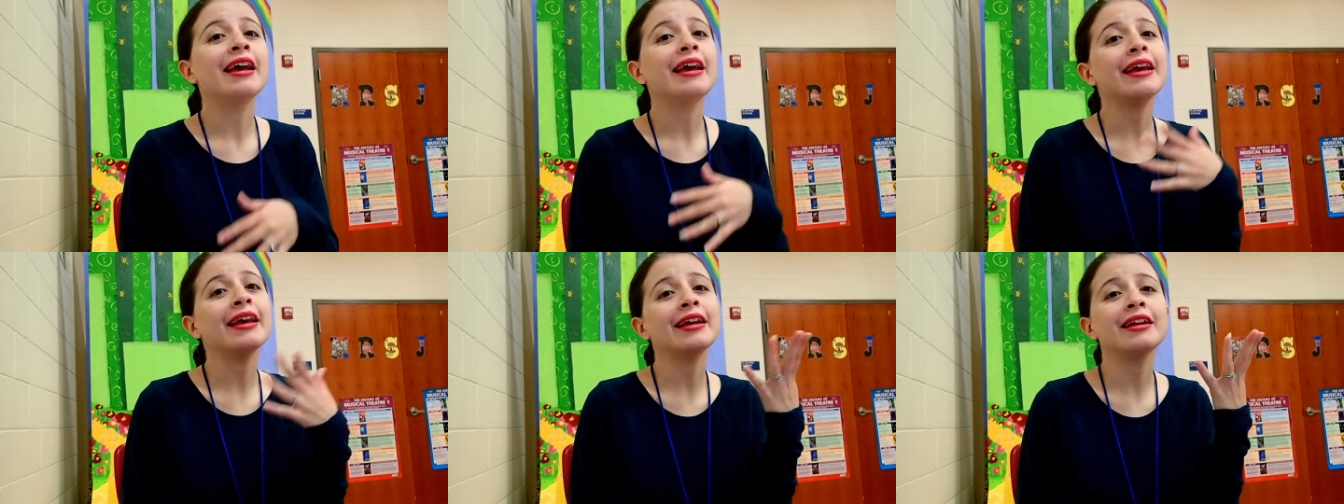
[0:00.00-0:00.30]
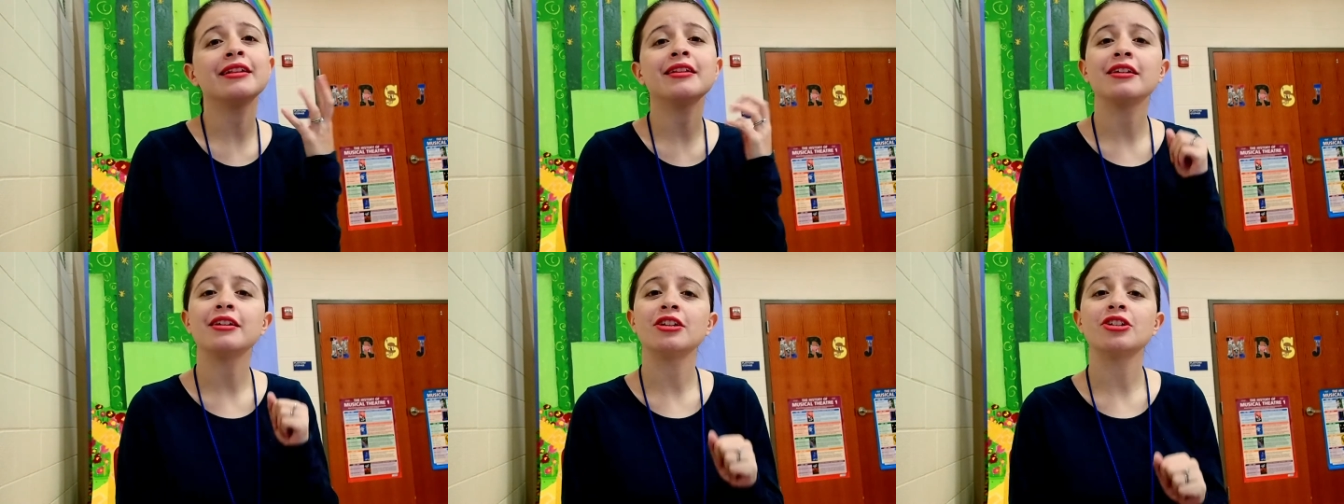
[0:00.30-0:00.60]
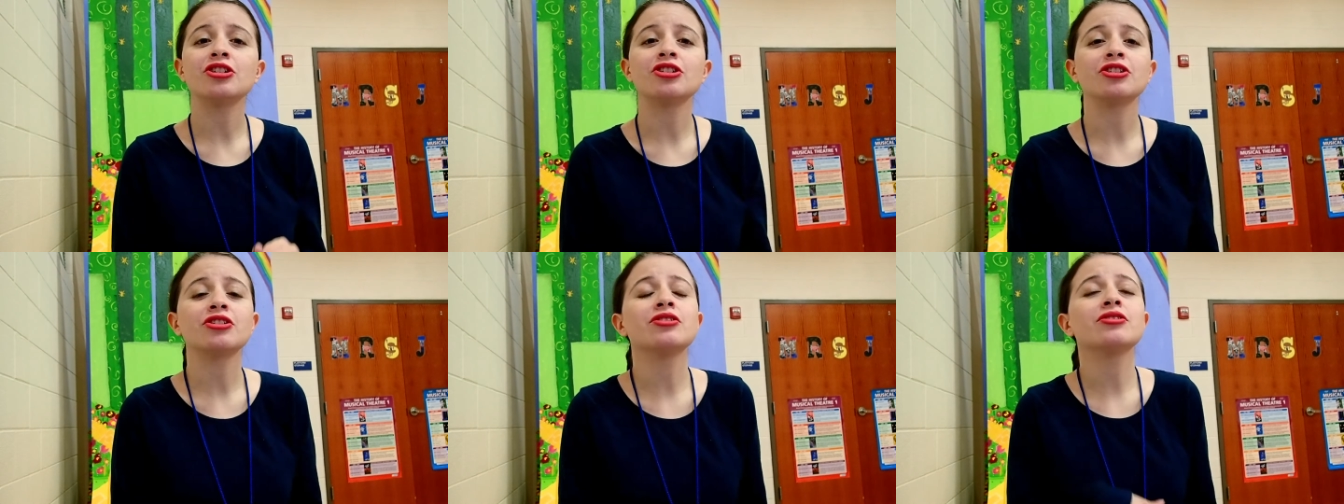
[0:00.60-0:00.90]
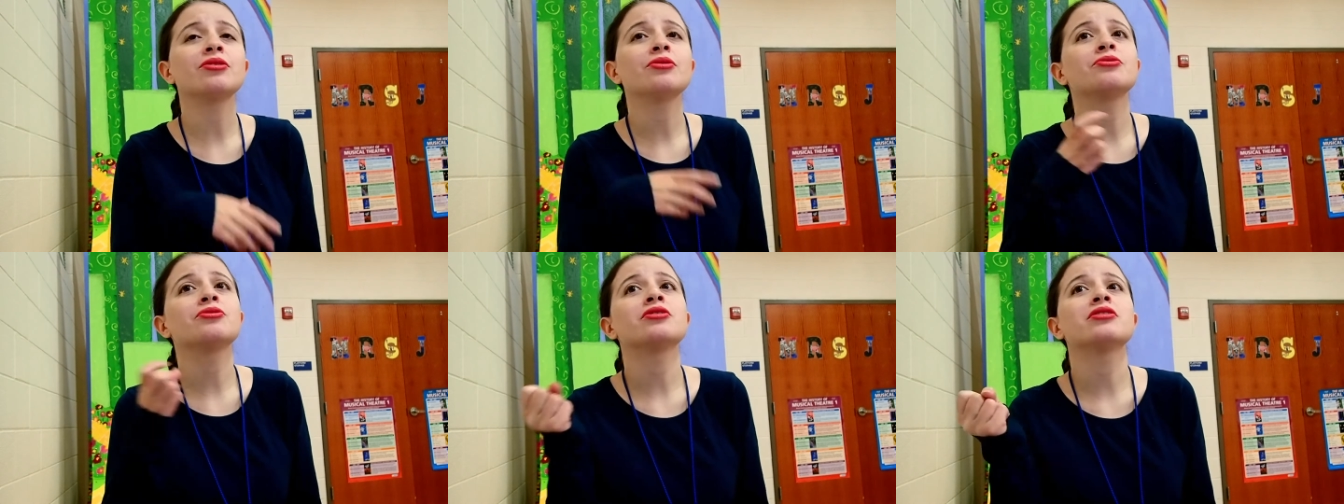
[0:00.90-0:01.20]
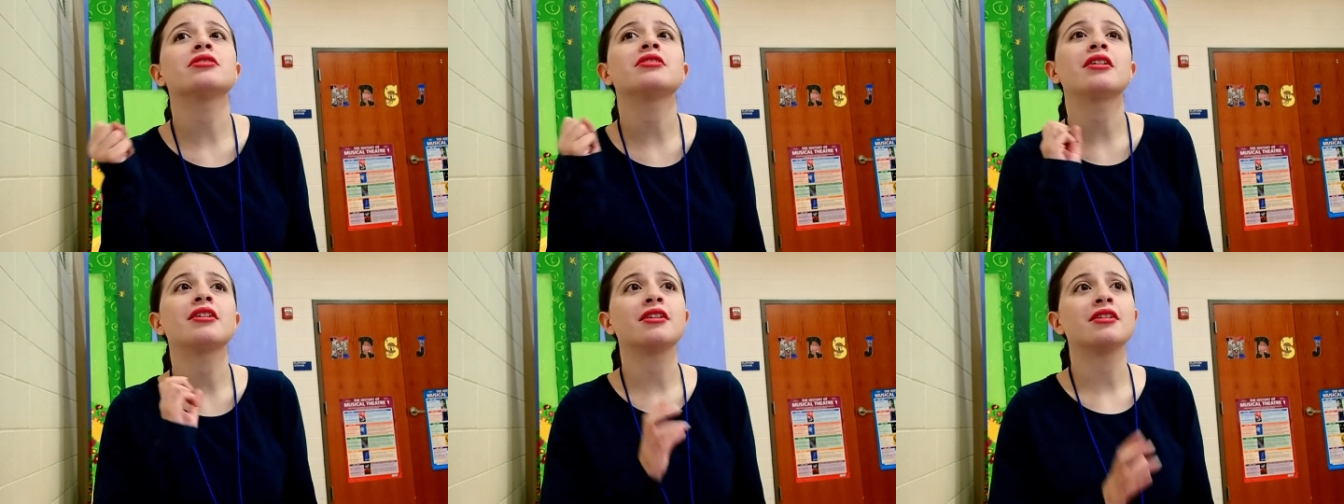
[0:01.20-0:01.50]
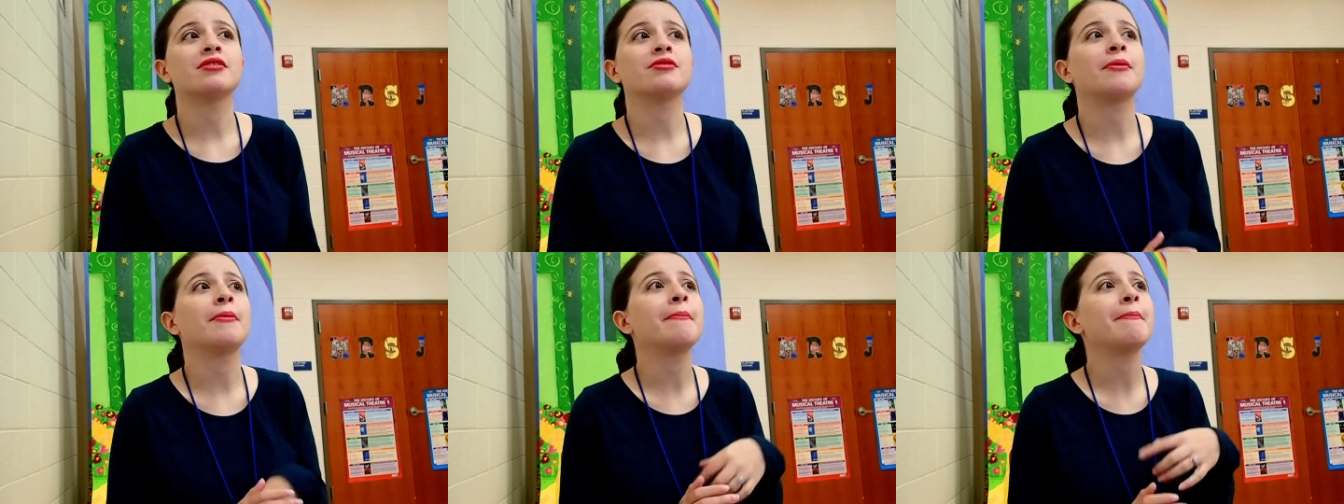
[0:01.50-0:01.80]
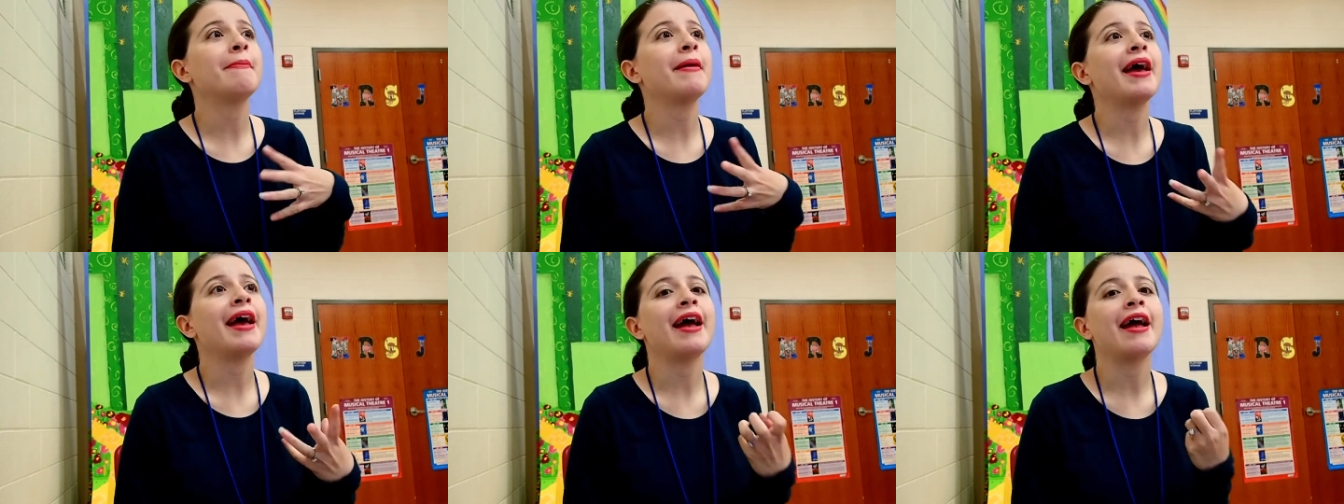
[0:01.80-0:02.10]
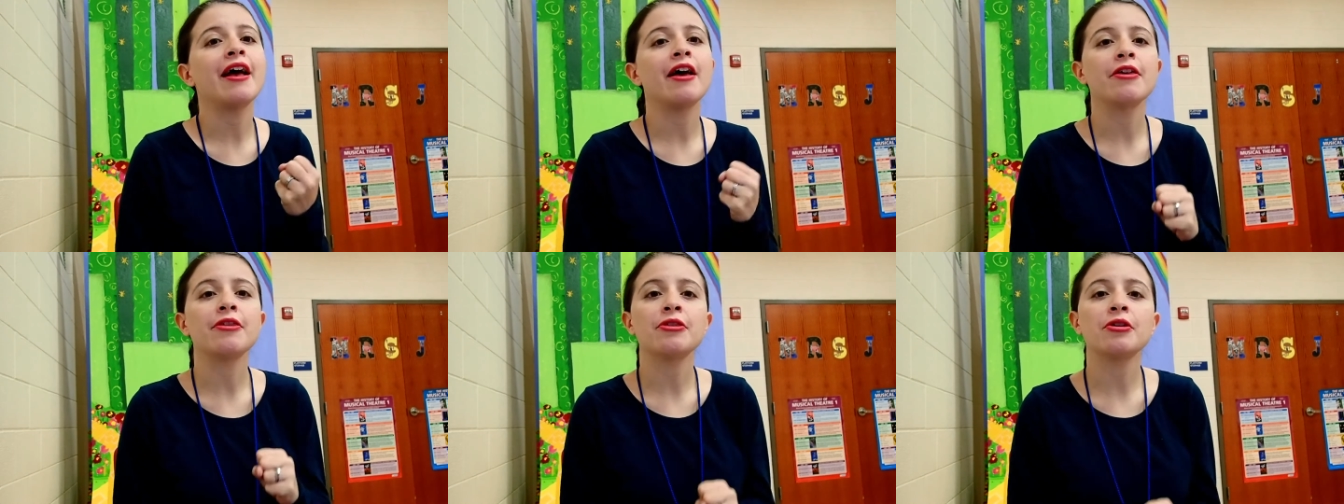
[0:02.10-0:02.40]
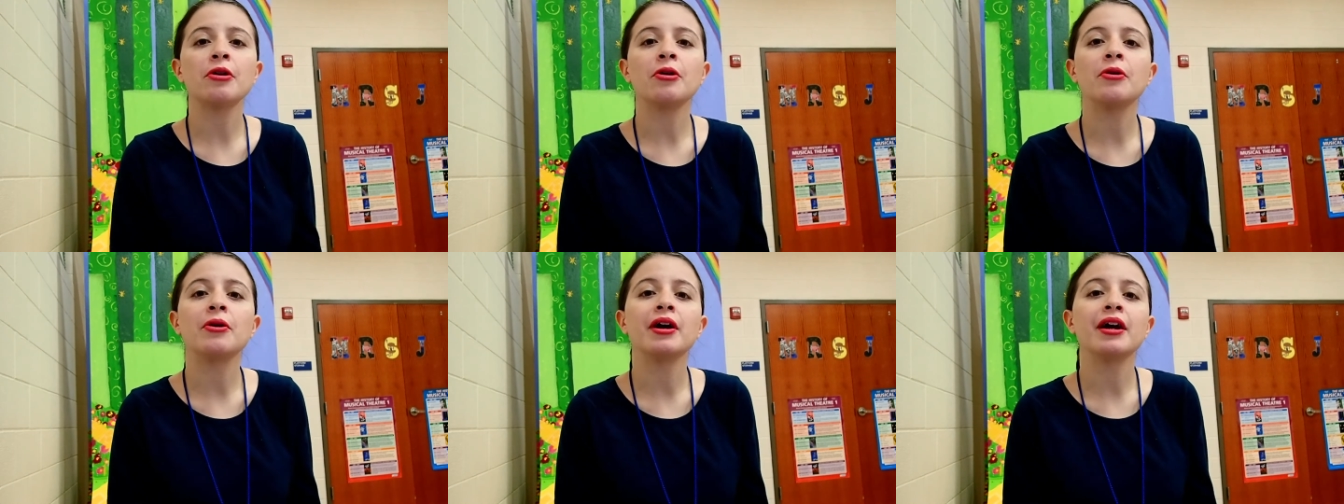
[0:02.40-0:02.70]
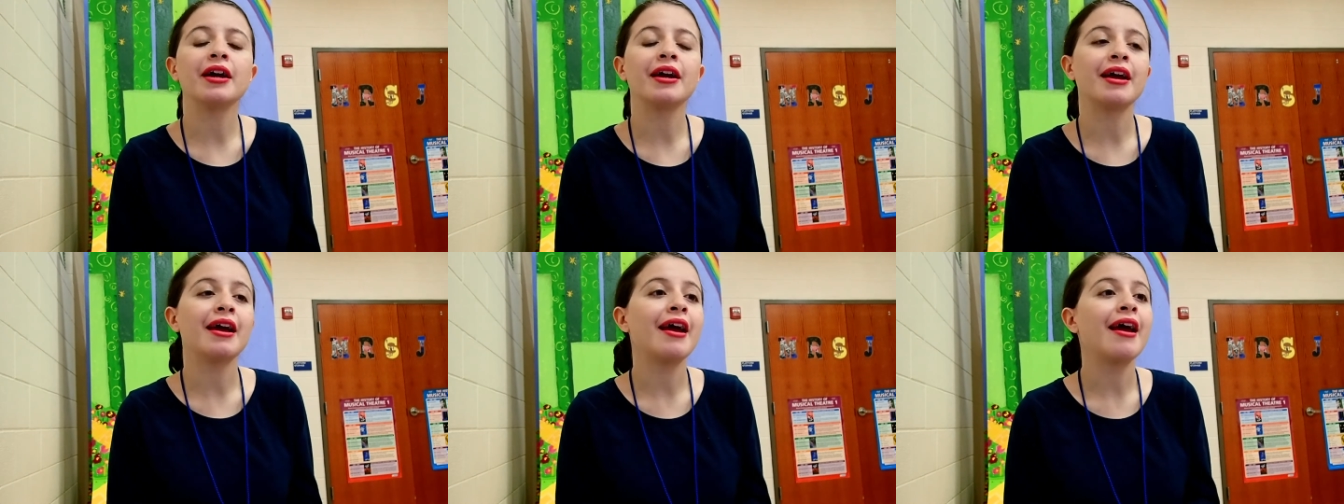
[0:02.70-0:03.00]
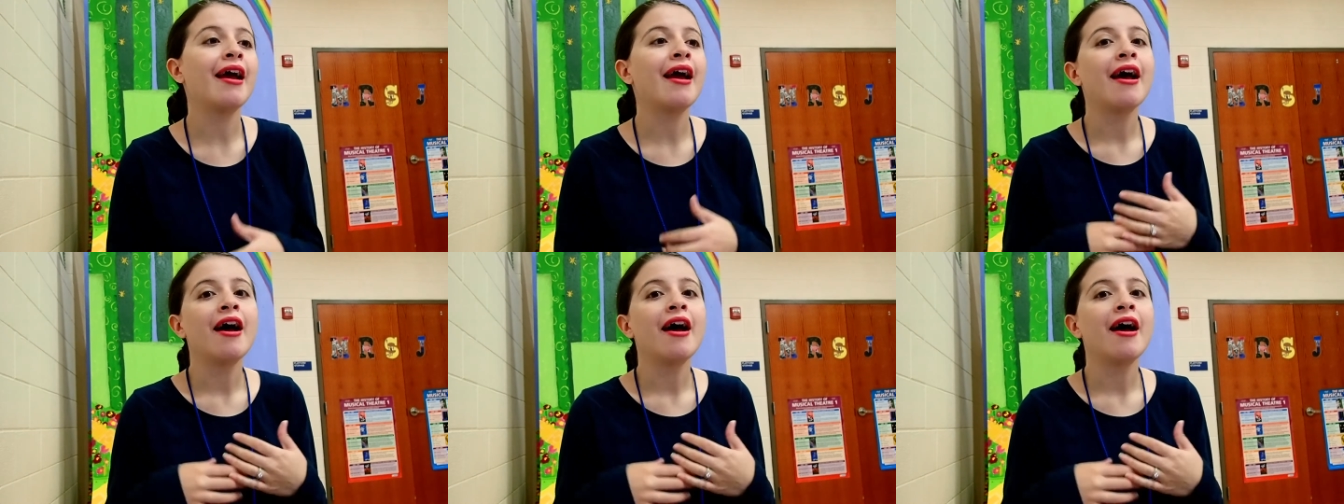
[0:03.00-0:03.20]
English or social studies or math or